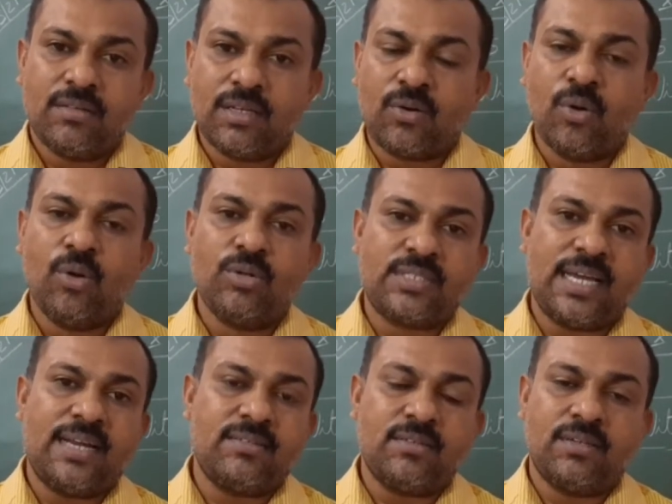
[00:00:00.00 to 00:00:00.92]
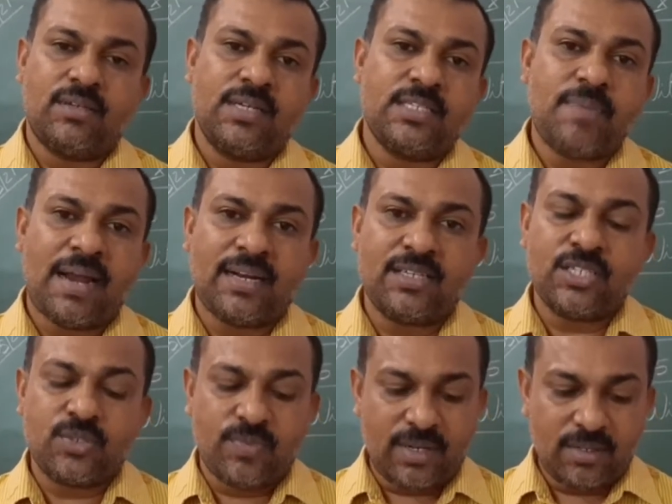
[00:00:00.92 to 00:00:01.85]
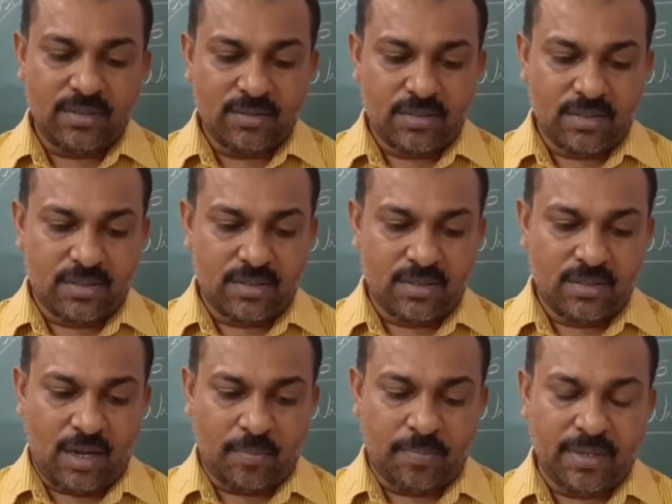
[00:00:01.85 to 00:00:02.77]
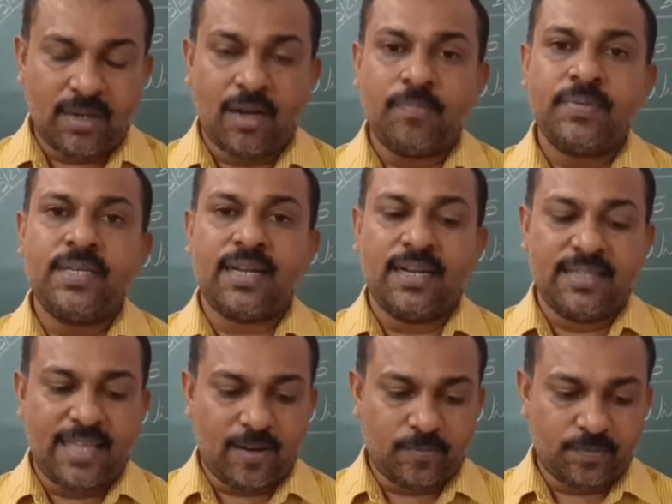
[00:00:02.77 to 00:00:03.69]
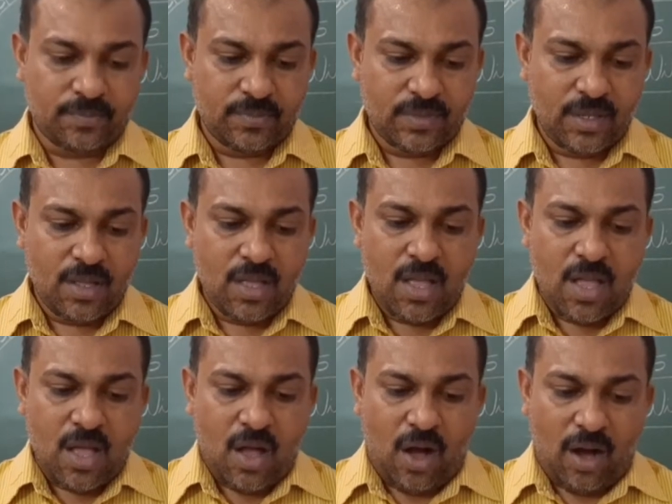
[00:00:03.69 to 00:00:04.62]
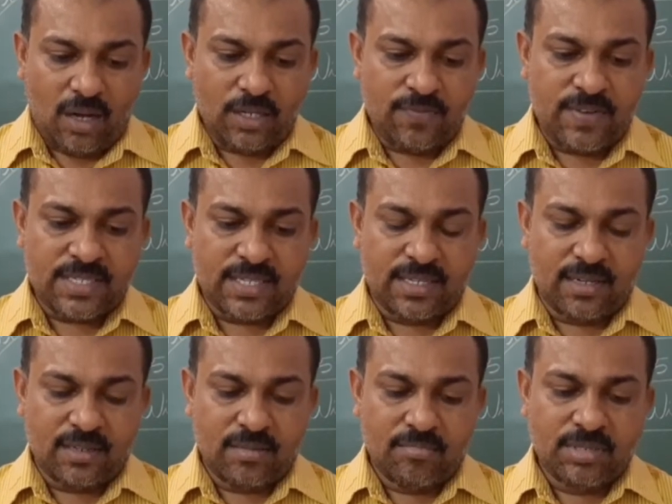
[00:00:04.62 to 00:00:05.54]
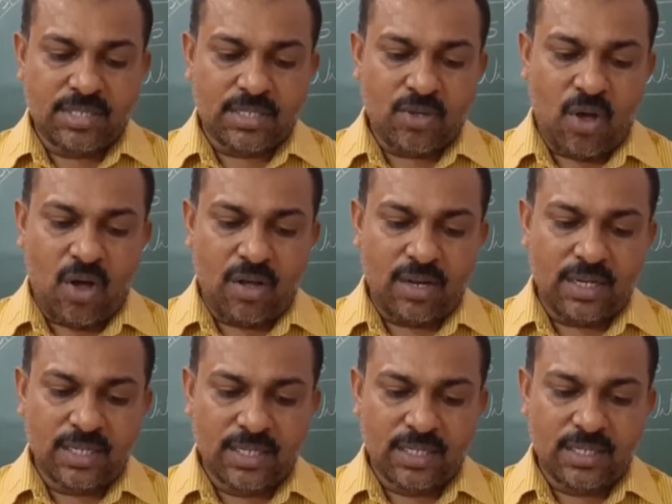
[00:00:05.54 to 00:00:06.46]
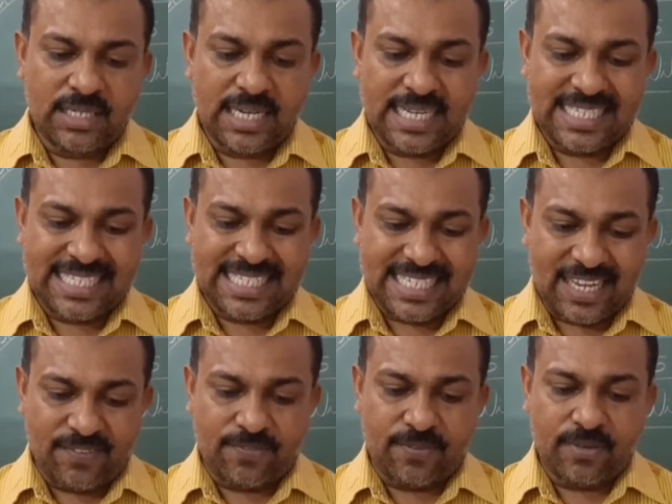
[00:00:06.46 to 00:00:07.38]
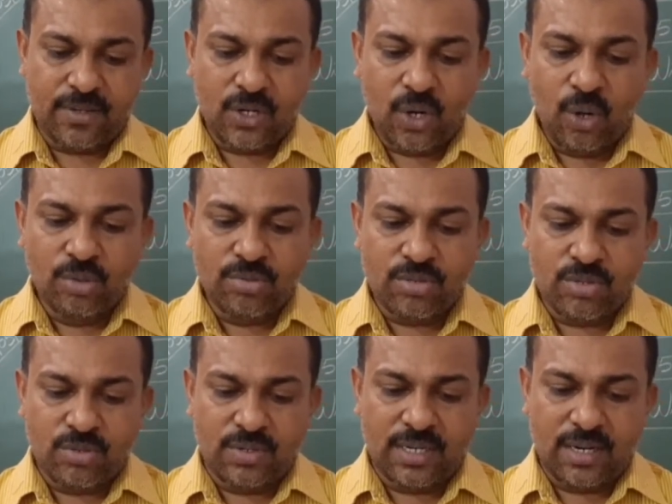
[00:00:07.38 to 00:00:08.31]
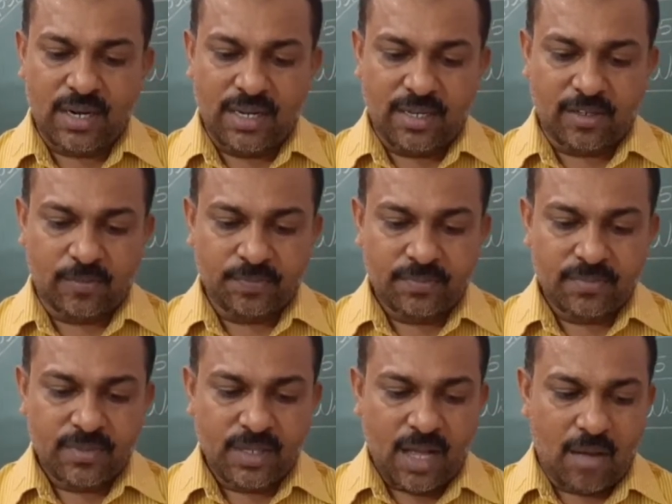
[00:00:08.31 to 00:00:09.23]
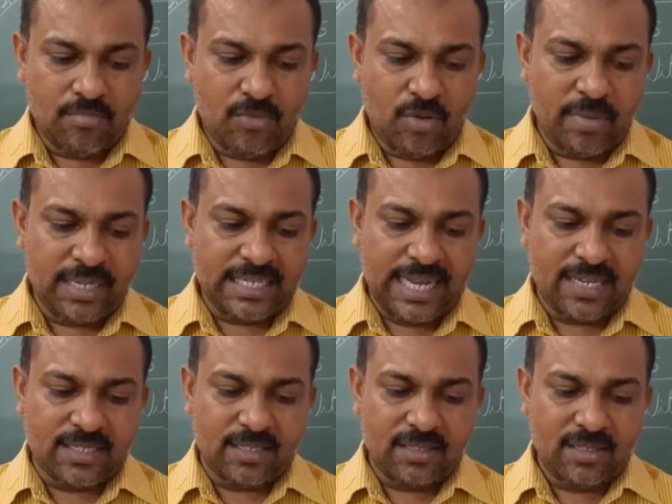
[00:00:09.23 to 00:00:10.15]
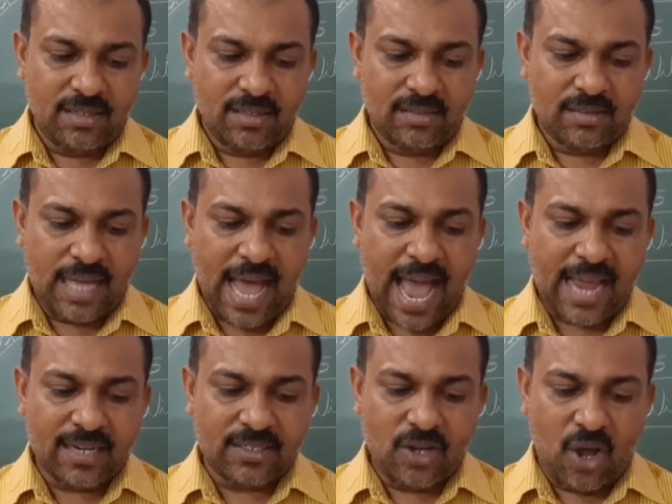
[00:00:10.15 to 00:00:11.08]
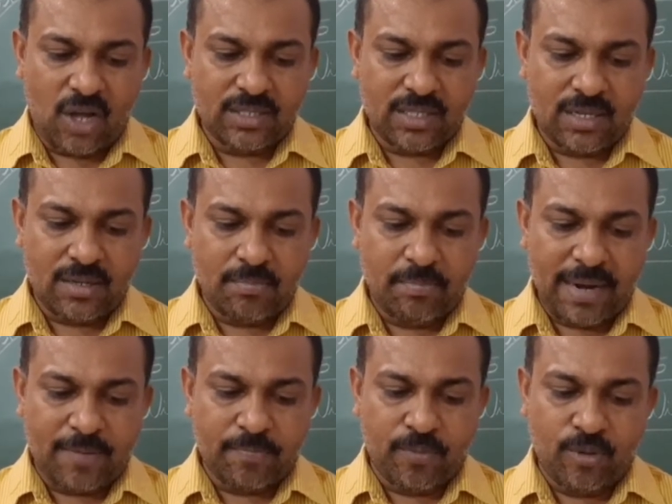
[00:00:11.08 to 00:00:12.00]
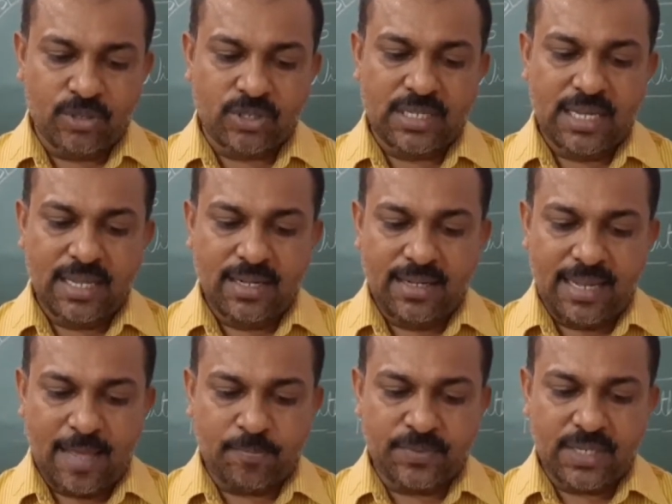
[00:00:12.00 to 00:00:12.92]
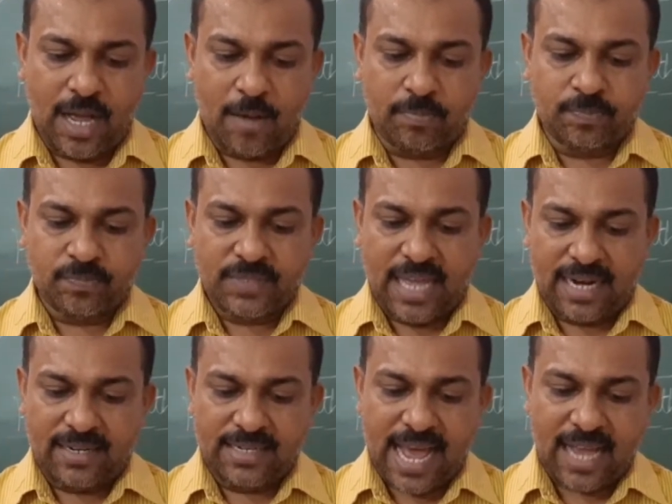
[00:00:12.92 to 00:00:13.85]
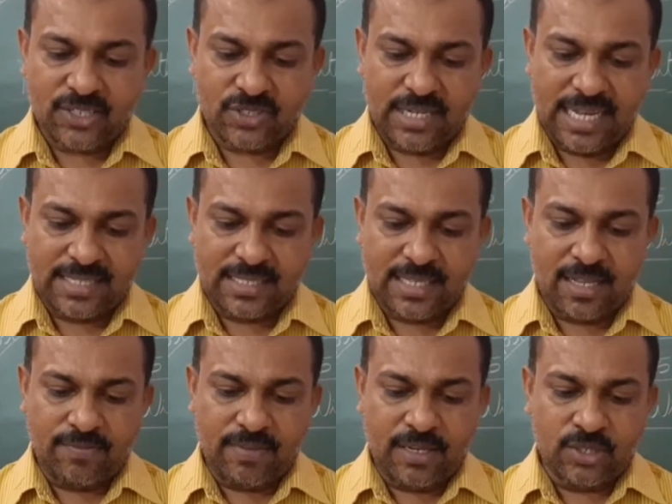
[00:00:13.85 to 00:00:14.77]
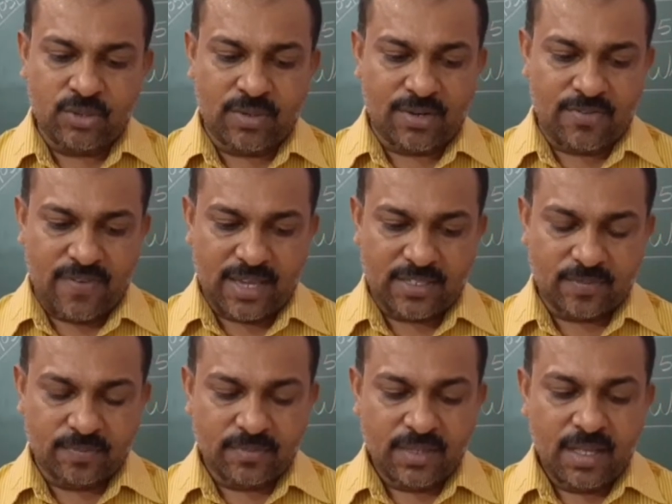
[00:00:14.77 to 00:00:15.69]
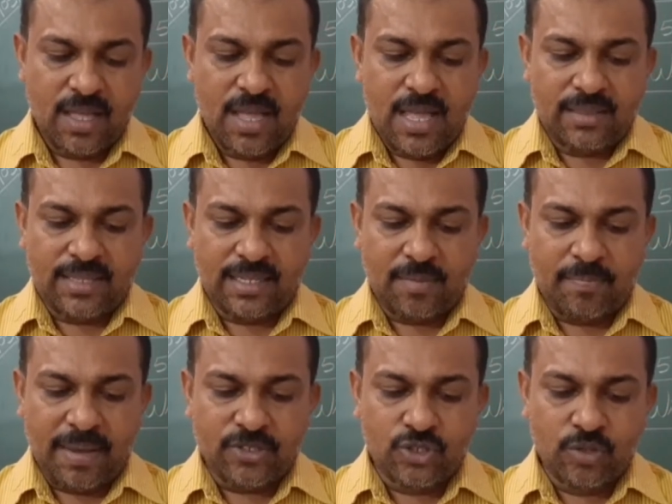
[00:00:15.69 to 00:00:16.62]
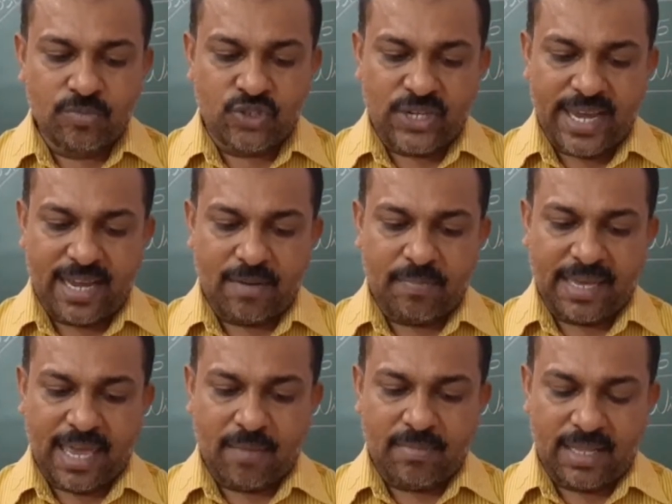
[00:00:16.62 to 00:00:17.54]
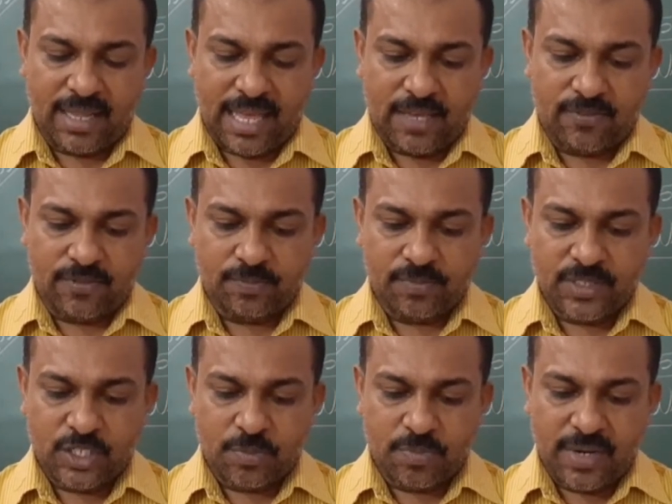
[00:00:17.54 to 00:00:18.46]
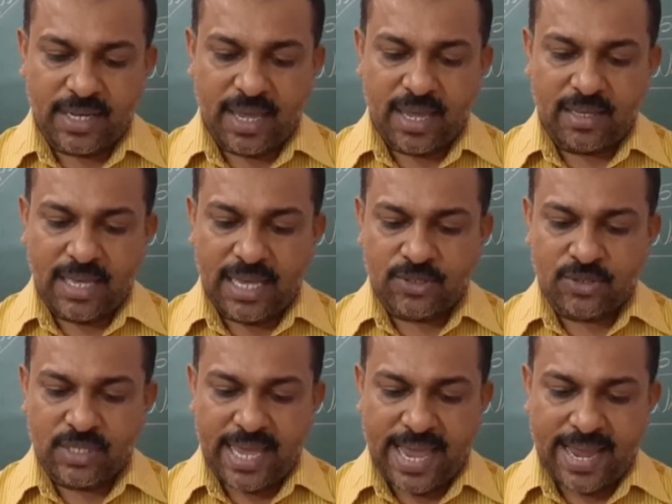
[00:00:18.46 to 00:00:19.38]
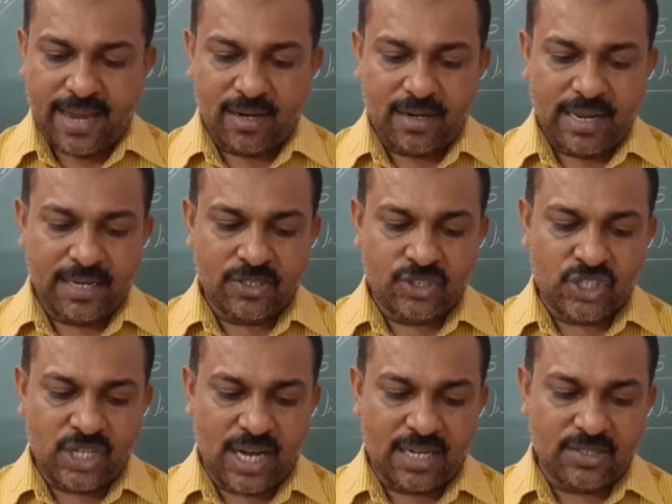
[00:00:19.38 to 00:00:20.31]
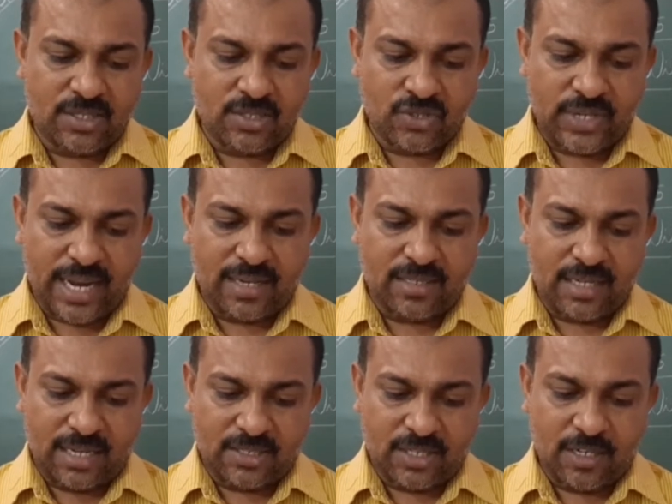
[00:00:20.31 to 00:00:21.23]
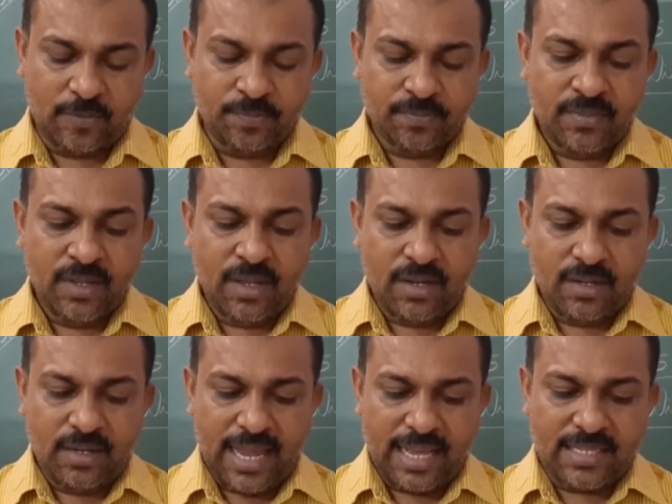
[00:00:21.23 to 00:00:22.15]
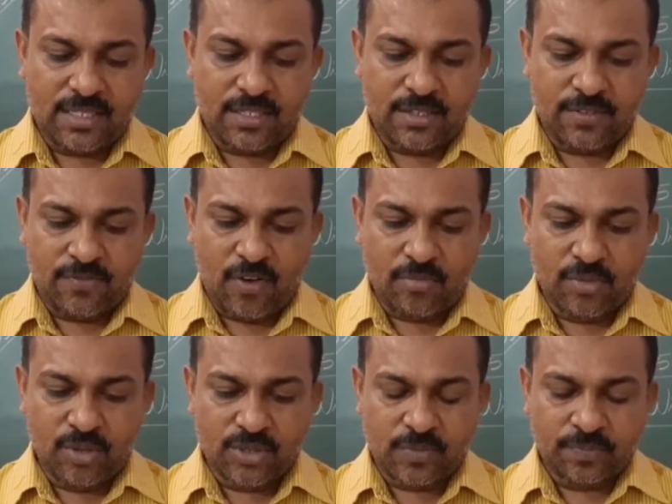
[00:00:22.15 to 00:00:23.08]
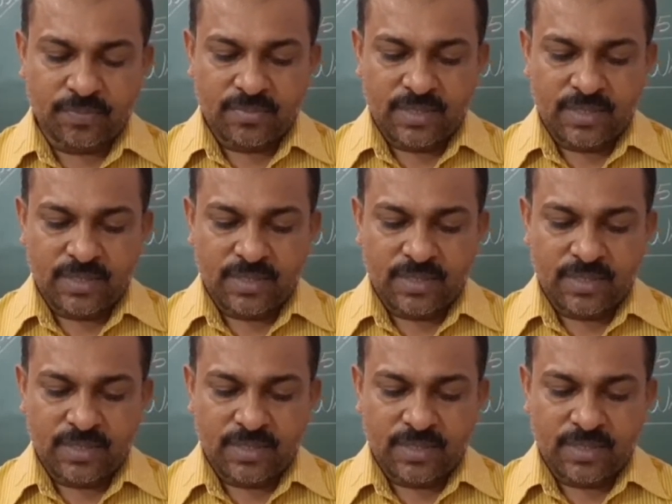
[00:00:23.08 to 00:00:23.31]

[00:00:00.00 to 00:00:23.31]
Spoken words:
The clothes and his bandages were up here and there. All of a sudden, Mrs. Hall heard a sniff close to her ear. A moment later, the hat on the bedpost leapt up and dashed itself into her face. Then the bedroom chair became alive. Springing into the air, it charged straight at her, legs foremost.